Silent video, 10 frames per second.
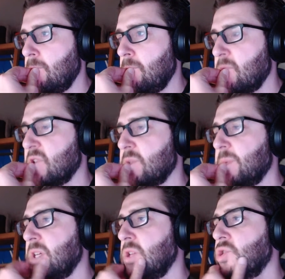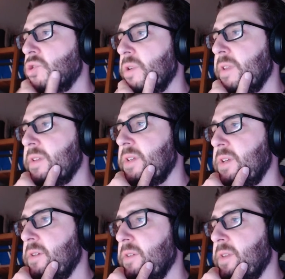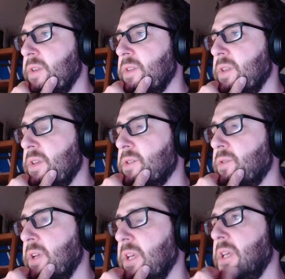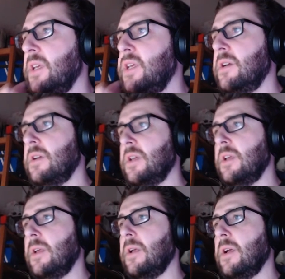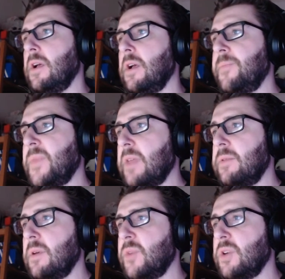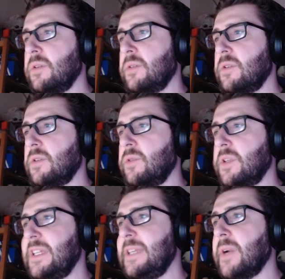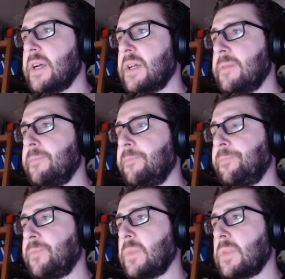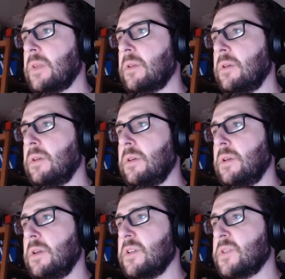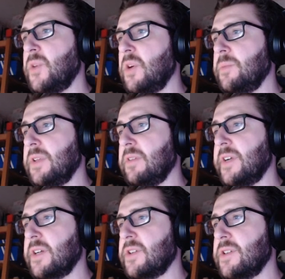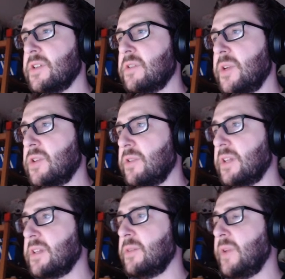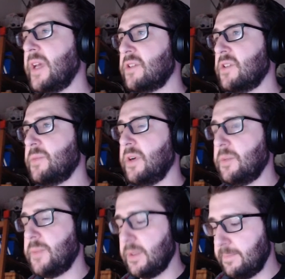Just making sure that things are okay here. I'm gonna do a debug in the spawn pill function just to make sure that we actually spawned a pill.